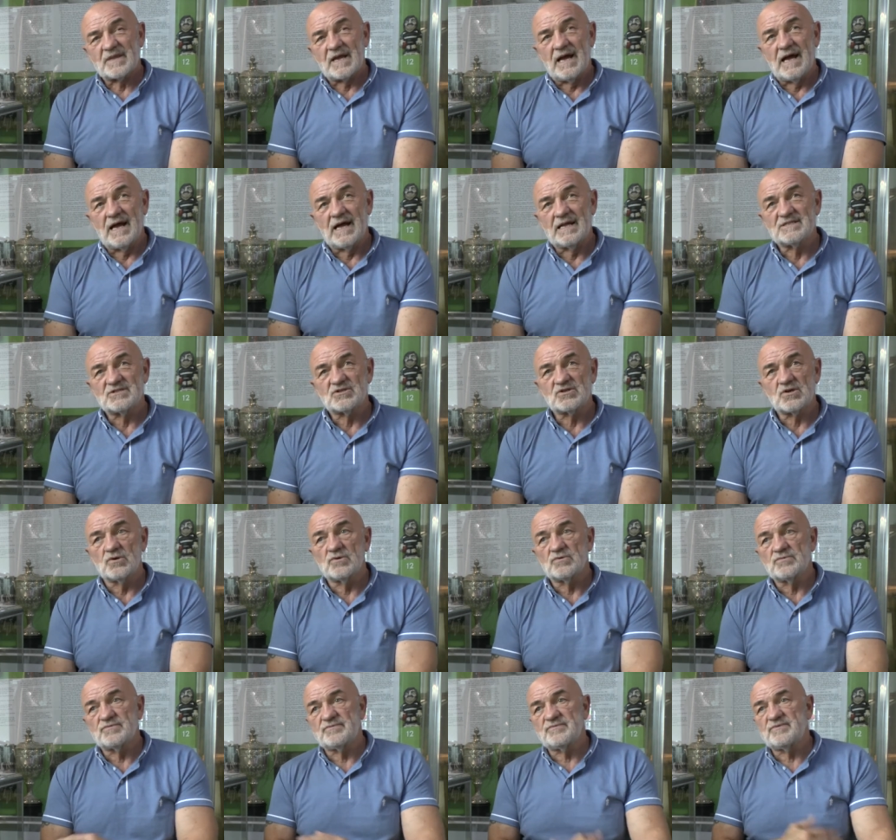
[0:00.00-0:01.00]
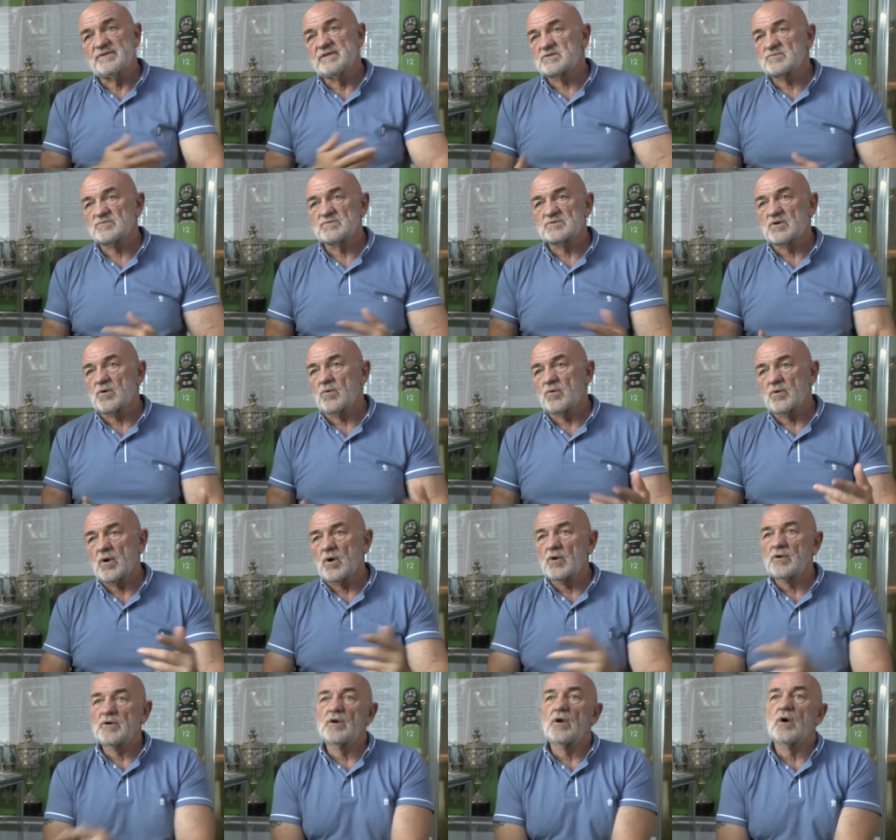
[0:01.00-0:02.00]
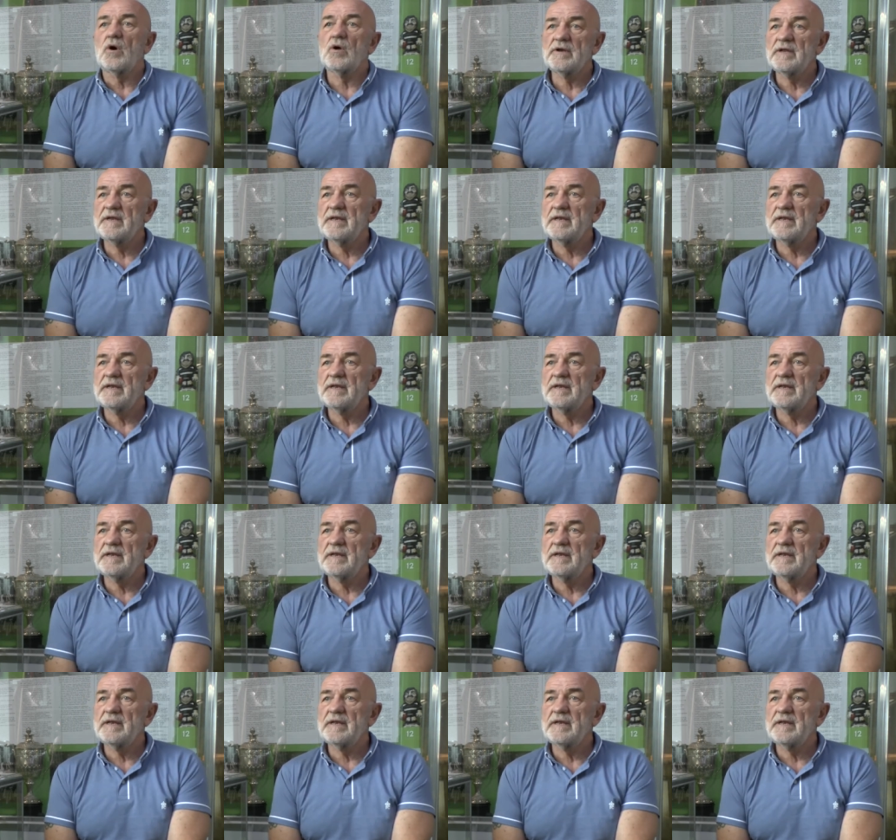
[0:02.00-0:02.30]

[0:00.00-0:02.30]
And so this was going on and on,